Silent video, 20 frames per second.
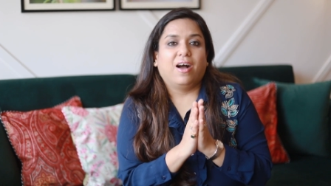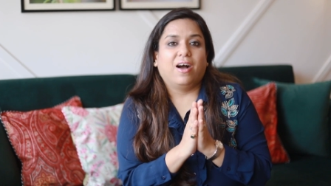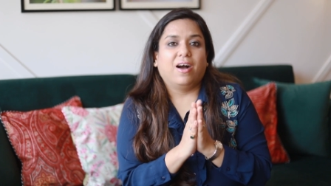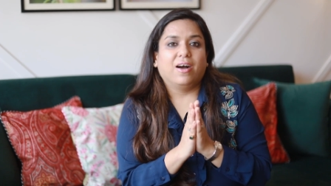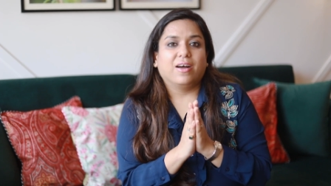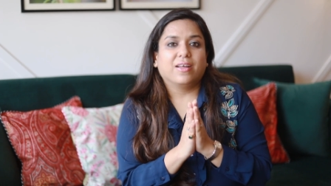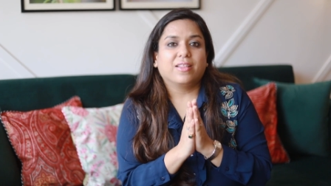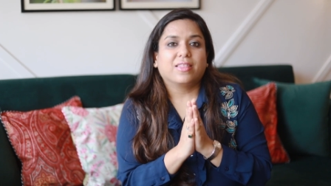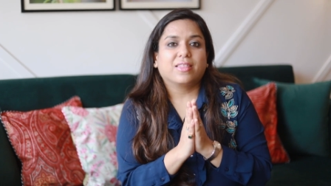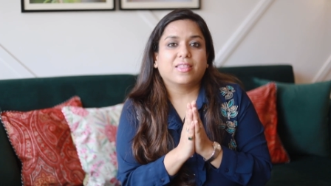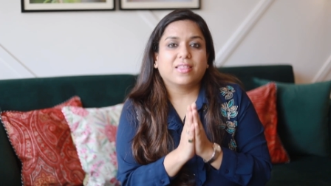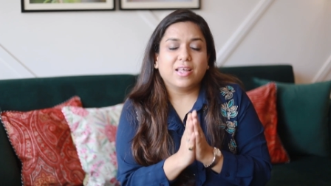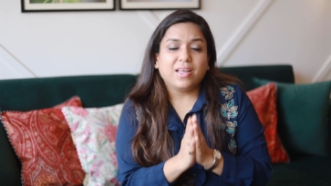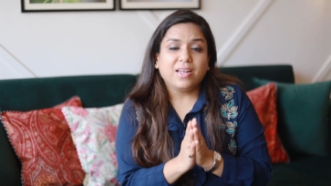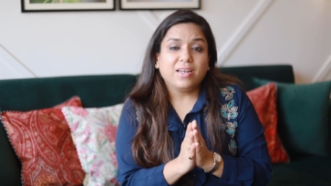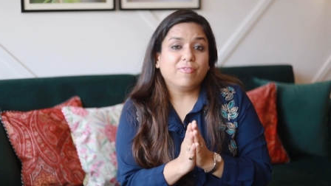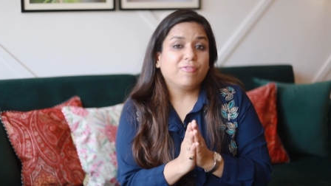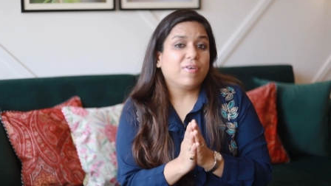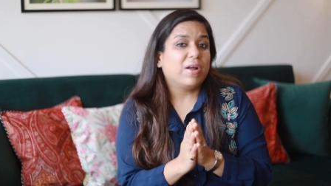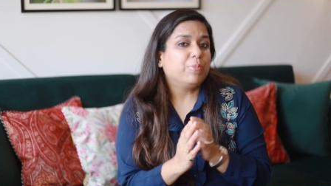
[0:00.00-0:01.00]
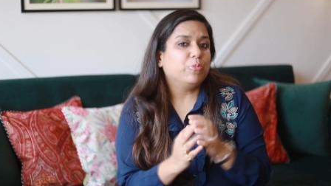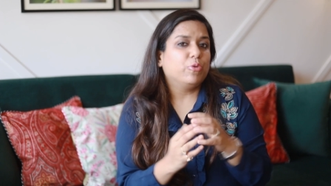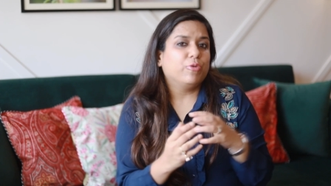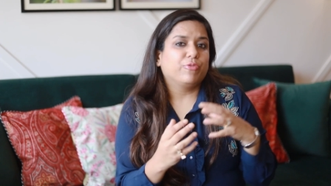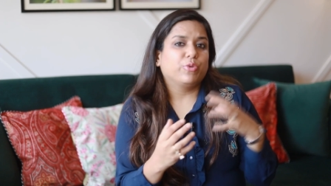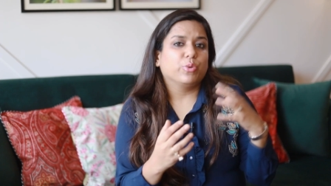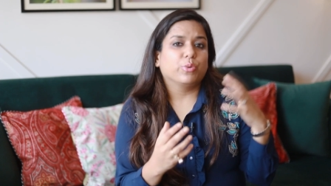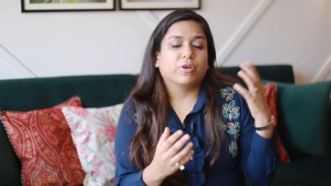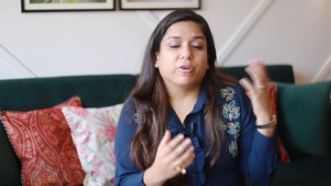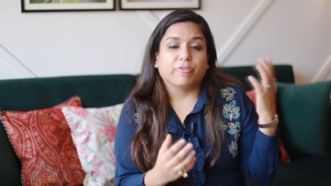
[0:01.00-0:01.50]
Uh, then if I
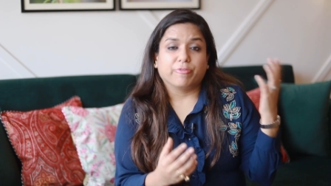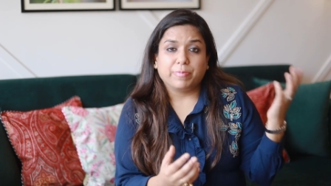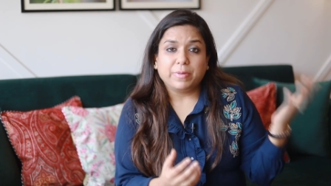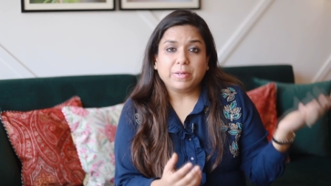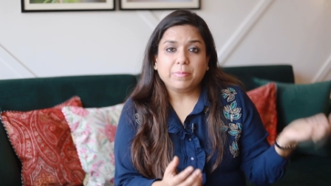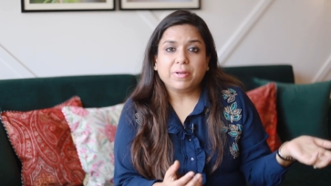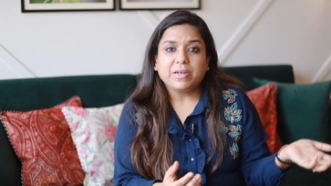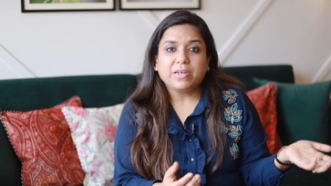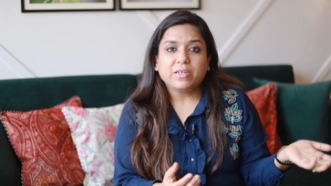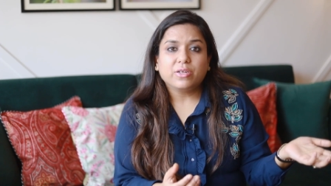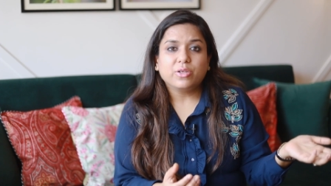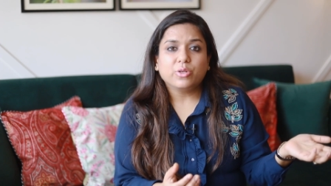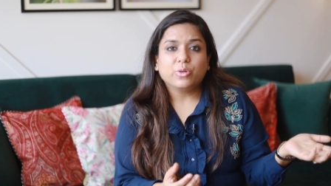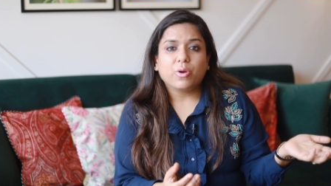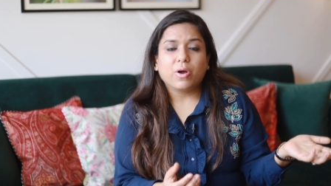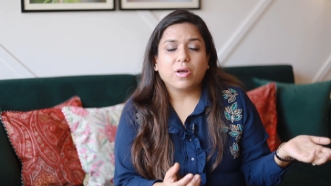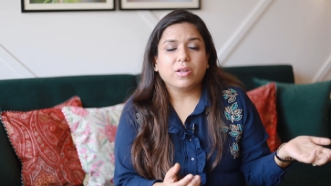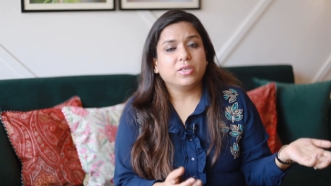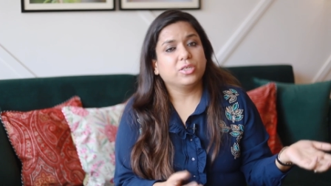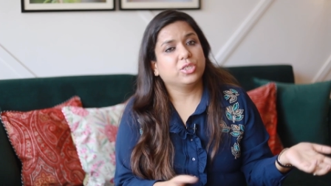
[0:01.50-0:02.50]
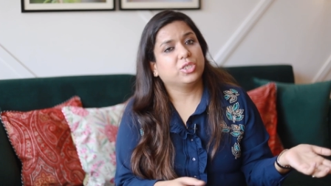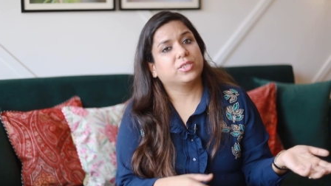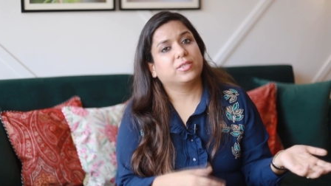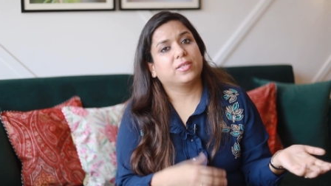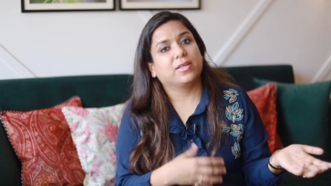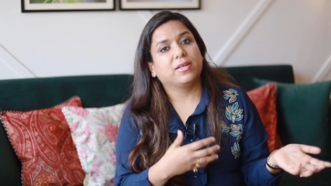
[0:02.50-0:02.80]
move to government medical college,